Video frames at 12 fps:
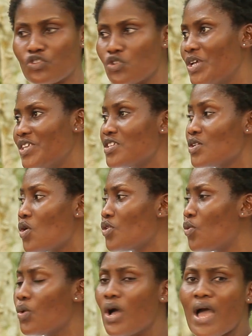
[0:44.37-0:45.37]
So we're just going
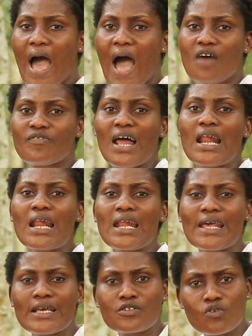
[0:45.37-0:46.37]
to have a
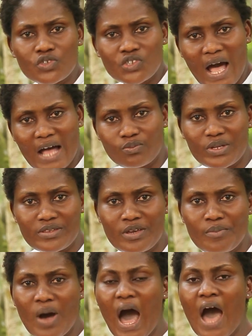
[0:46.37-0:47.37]
little chat with
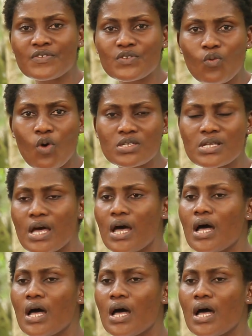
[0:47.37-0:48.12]
him afterwards.